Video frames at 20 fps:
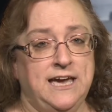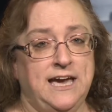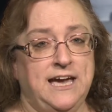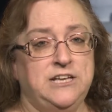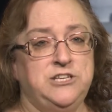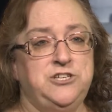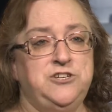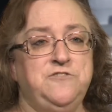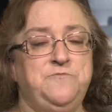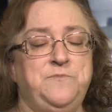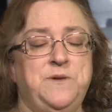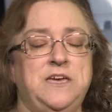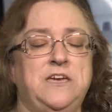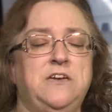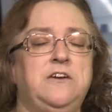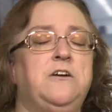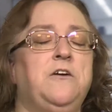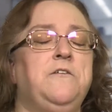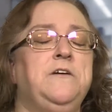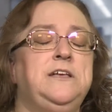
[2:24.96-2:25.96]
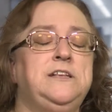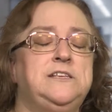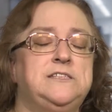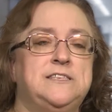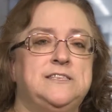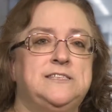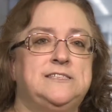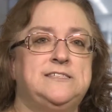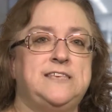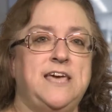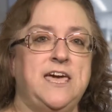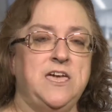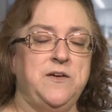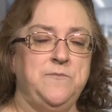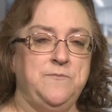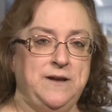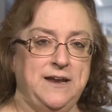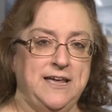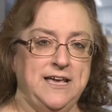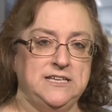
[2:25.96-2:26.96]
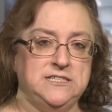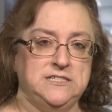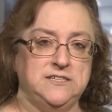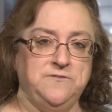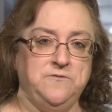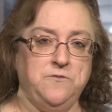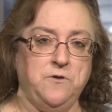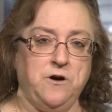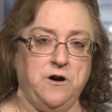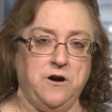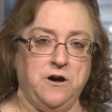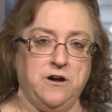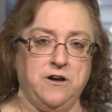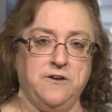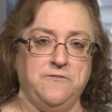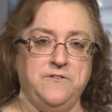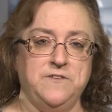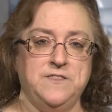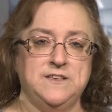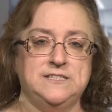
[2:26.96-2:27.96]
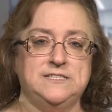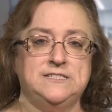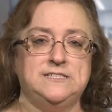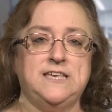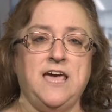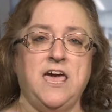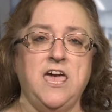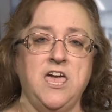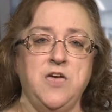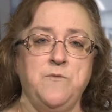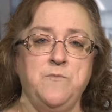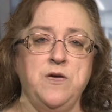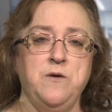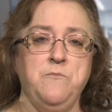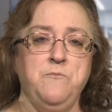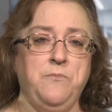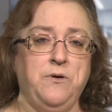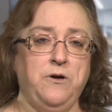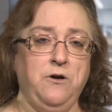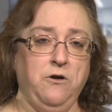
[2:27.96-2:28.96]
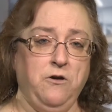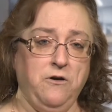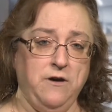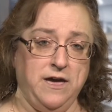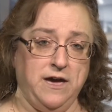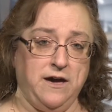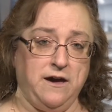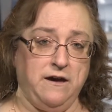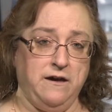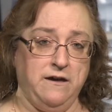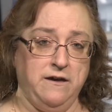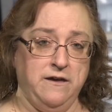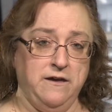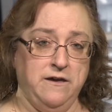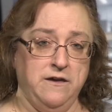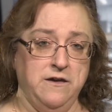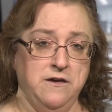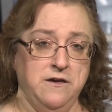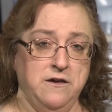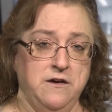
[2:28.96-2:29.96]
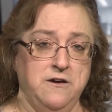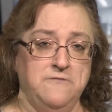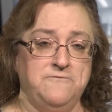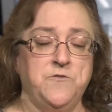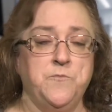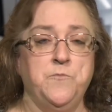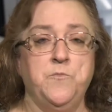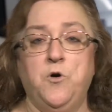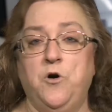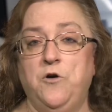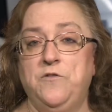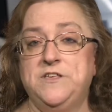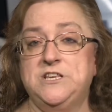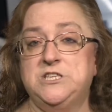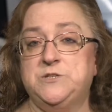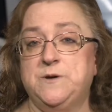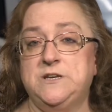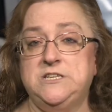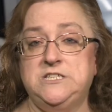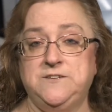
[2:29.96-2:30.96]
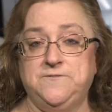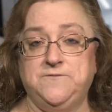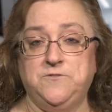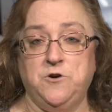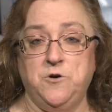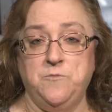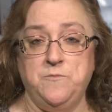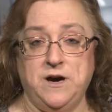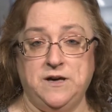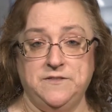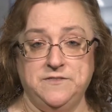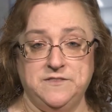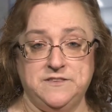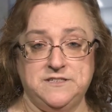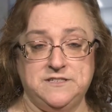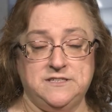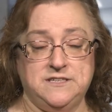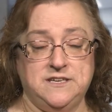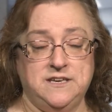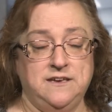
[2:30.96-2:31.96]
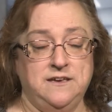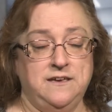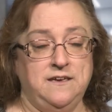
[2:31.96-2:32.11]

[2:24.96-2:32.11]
and you've been going to the same place of work for the same employer for more than 24 months,